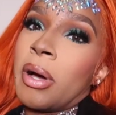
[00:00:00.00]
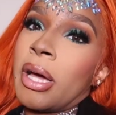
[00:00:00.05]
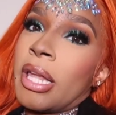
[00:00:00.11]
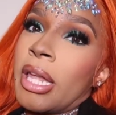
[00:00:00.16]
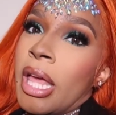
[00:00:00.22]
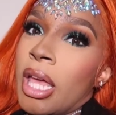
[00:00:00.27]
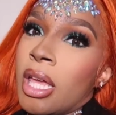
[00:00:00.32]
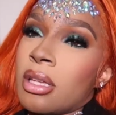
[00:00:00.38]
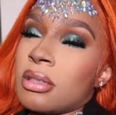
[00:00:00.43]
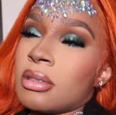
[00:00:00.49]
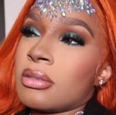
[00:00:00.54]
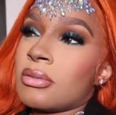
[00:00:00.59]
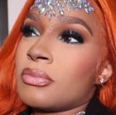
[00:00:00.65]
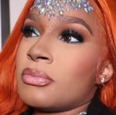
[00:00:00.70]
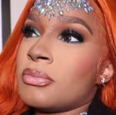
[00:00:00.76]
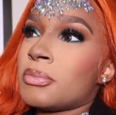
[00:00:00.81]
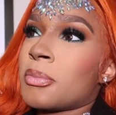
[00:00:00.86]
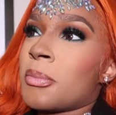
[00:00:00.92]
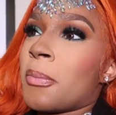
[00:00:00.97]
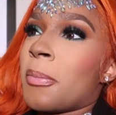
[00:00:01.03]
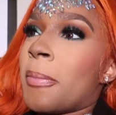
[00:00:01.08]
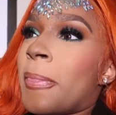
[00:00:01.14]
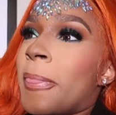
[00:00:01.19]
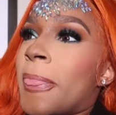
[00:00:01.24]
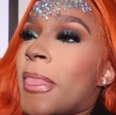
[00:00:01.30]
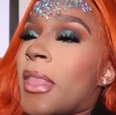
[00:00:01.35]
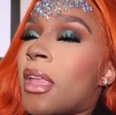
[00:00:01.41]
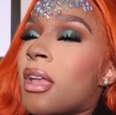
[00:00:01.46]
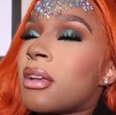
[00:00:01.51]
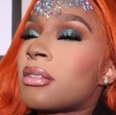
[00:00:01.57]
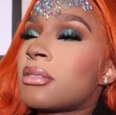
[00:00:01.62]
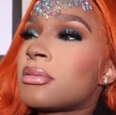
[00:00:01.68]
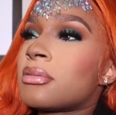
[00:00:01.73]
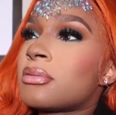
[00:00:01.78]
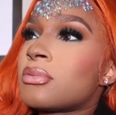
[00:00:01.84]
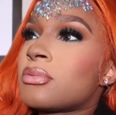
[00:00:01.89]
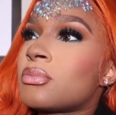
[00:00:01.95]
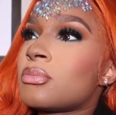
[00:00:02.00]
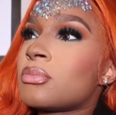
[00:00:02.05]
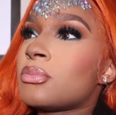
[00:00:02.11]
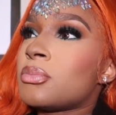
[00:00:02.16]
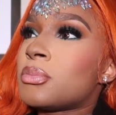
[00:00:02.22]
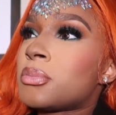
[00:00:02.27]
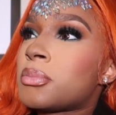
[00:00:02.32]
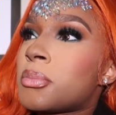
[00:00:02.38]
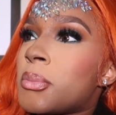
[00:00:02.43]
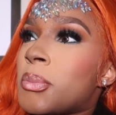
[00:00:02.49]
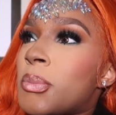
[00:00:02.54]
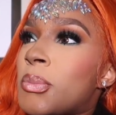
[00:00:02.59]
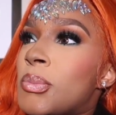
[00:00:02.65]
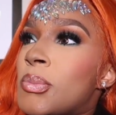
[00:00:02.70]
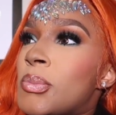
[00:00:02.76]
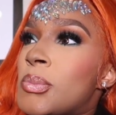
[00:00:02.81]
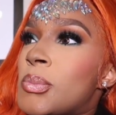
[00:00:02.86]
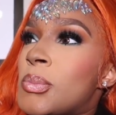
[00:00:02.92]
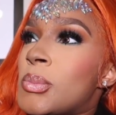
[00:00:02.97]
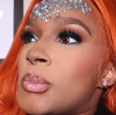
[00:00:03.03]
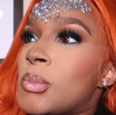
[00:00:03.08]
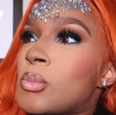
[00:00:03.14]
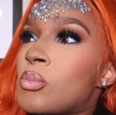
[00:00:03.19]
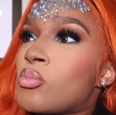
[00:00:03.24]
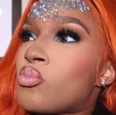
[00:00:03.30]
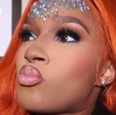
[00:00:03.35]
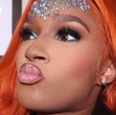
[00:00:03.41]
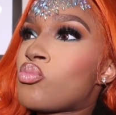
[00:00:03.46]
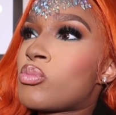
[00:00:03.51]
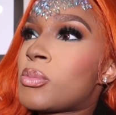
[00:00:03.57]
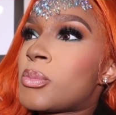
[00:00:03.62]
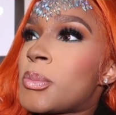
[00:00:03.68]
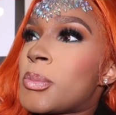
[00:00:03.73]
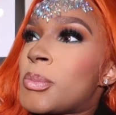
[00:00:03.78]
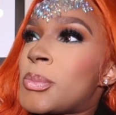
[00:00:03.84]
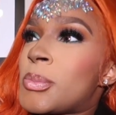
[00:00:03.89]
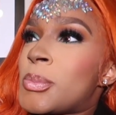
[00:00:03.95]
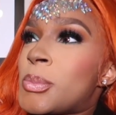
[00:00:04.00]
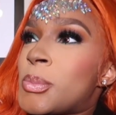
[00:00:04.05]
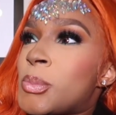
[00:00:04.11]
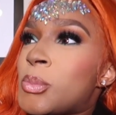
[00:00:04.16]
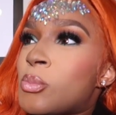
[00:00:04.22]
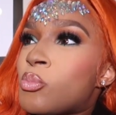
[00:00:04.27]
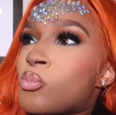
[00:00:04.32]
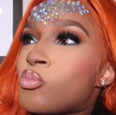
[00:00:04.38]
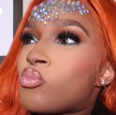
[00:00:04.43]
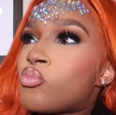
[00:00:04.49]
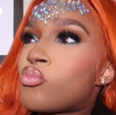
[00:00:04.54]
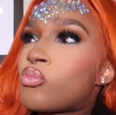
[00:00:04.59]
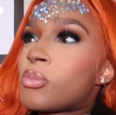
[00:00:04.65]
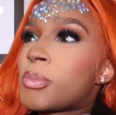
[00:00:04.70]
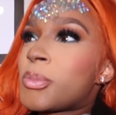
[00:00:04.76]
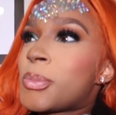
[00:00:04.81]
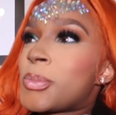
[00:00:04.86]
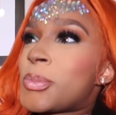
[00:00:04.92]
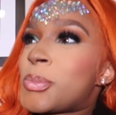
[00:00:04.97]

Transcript: At this point, you're going. You're dressed, you're ready, you're about to go. Hang it up.